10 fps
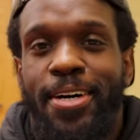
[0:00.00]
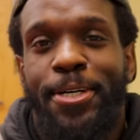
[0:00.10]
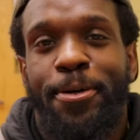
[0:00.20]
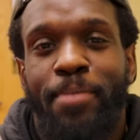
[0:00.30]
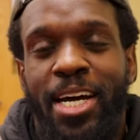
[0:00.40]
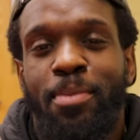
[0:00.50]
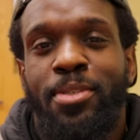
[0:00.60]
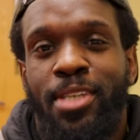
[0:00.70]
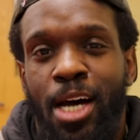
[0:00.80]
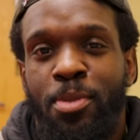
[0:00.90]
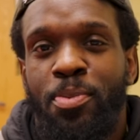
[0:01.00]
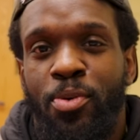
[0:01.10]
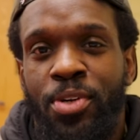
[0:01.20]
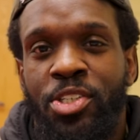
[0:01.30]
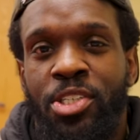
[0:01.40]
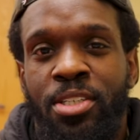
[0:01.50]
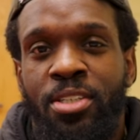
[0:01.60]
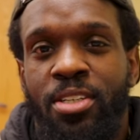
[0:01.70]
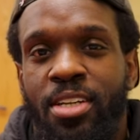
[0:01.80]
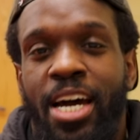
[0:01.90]
my name is Hobbs Parisian.
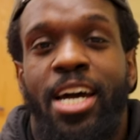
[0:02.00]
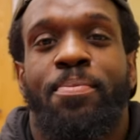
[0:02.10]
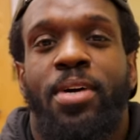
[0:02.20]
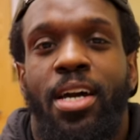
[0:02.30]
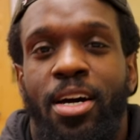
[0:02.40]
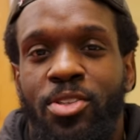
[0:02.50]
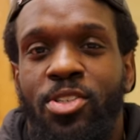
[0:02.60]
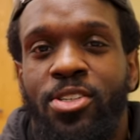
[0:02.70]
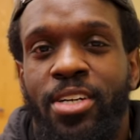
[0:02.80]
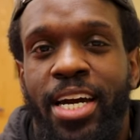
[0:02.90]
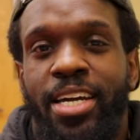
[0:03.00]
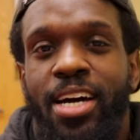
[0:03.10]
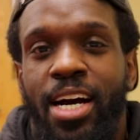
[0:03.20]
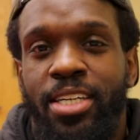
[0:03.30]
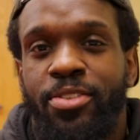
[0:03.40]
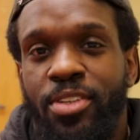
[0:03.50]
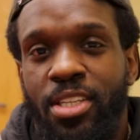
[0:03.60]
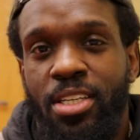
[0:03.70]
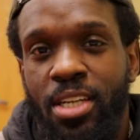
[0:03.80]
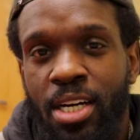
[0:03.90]
I am a counselor at
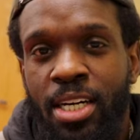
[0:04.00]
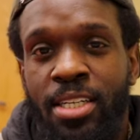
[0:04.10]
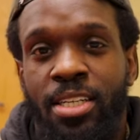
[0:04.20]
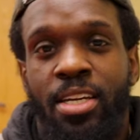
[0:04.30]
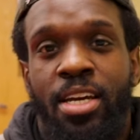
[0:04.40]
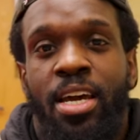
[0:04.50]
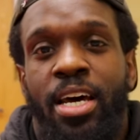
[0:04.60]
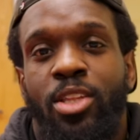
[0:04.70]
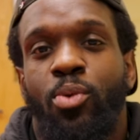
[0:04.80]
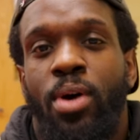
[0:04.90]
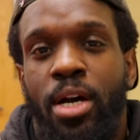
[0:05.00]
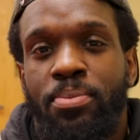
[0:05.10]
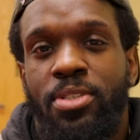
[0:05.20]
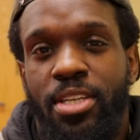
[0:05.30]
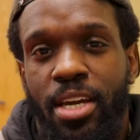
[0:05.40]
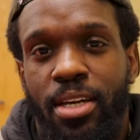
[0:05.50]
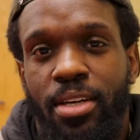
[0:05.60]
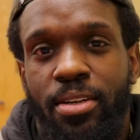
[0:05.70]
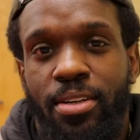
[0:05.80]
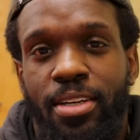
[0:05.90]
IS-59 at the YMCA.
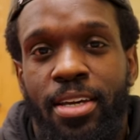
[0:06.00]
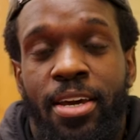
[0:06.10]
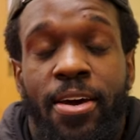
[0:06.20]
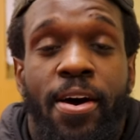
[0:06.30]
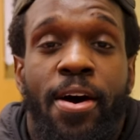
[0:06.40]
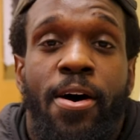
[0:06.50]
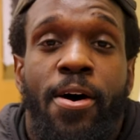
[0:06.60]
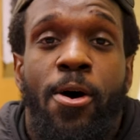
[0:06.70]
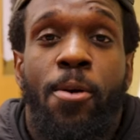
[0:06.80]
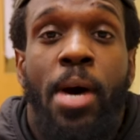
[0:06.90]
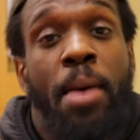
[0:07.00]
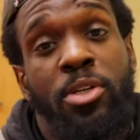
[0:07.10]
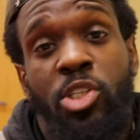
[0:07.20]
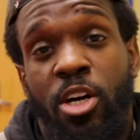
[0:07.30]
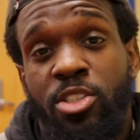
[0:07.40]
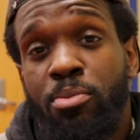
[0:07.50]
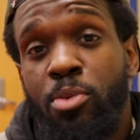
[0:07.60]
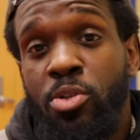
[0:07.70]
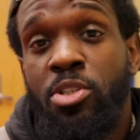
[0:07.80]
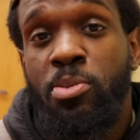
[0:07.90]
I'm in charge of
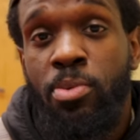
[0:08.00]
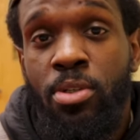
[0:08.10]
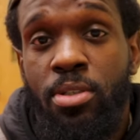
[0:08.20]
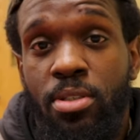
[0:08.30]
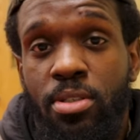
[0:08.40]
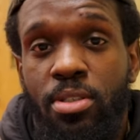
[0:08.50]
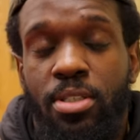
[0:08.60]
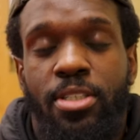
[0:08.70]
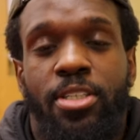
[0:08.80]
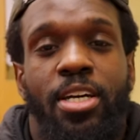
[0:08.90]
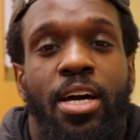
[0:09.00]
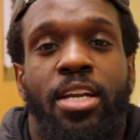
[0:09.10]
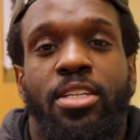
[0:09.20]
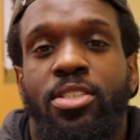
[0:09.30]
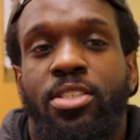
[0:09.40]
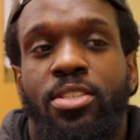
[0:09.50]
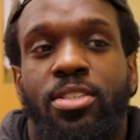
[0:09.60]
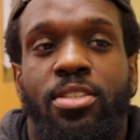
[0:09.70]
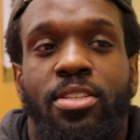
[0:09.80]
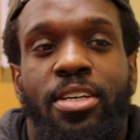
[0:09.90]
multi-sports, kind of
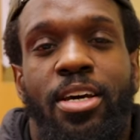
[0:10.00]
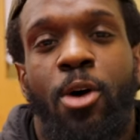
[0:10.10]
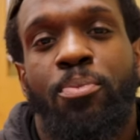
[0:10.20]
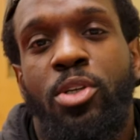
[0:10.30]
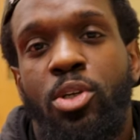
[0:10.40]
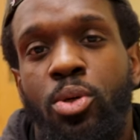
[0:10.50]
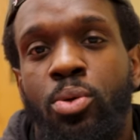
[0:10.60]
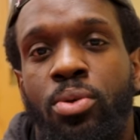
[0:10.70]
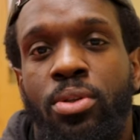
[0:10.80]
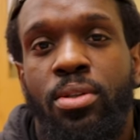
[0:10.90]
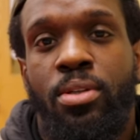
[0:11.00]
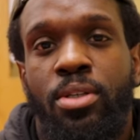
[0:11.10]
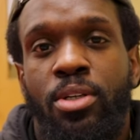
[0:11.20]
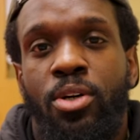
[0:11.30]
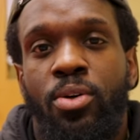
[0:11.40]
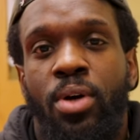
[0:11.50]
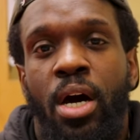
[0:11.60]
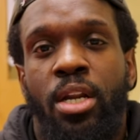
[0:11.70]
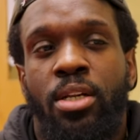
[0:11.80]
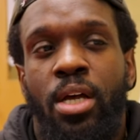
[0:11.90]
just help the youth, you know,
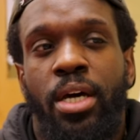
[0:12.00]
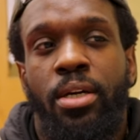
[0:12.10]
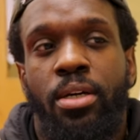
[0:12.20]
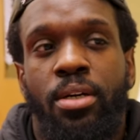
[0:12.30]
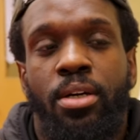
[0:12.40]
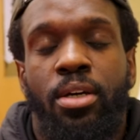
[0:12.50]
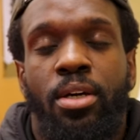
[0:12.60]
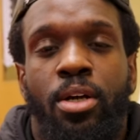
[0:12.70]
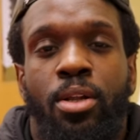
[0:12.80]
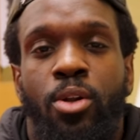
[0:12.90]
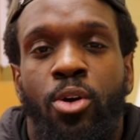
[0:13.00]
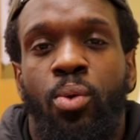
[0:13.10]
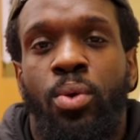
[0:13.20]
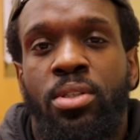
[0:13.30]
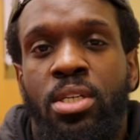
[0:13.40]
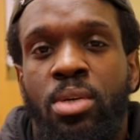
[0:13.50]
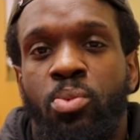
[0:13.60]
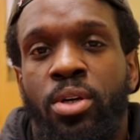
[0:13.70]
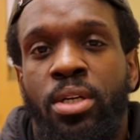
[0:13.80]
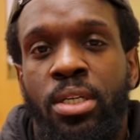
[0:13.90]
kind of like learn what teamwork